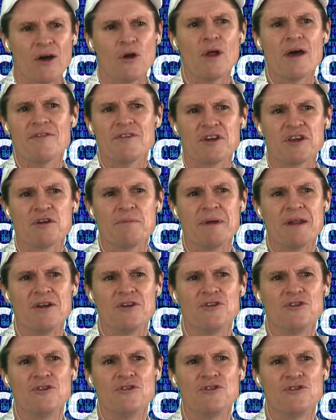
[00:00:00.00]
all haven't
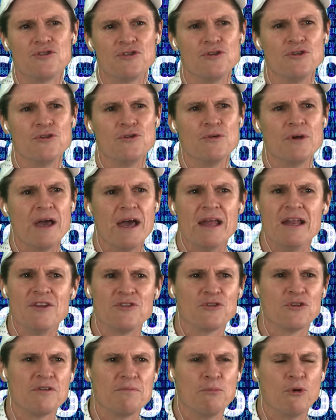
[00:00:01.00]
committed to any
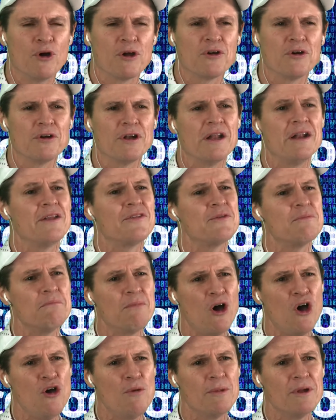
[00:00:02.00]
sort of boycott, and at the
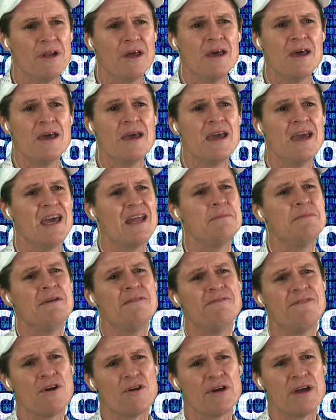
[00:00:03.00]
moment it'd be
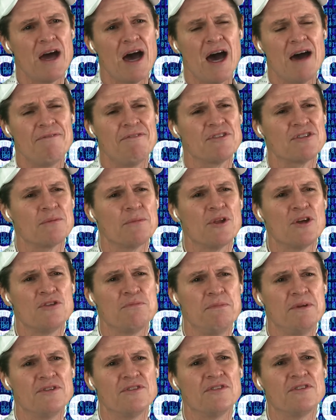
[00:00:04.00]
very hard for some of those
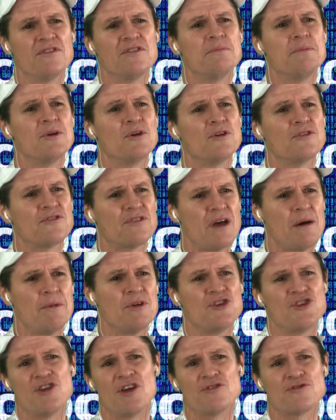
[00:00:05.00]
businesses, because some
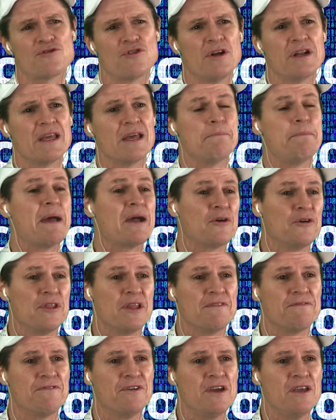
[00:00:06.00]
are just trying to get back on
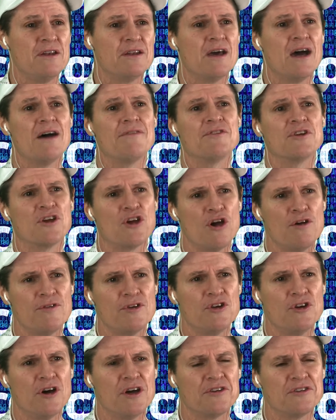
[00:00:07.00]
their feet after
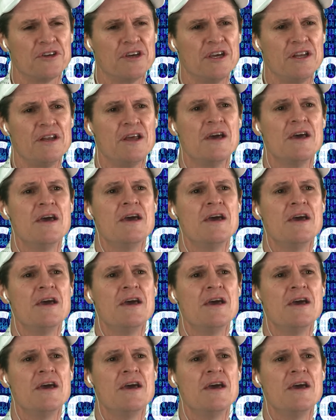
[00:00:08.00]
COVID-19, and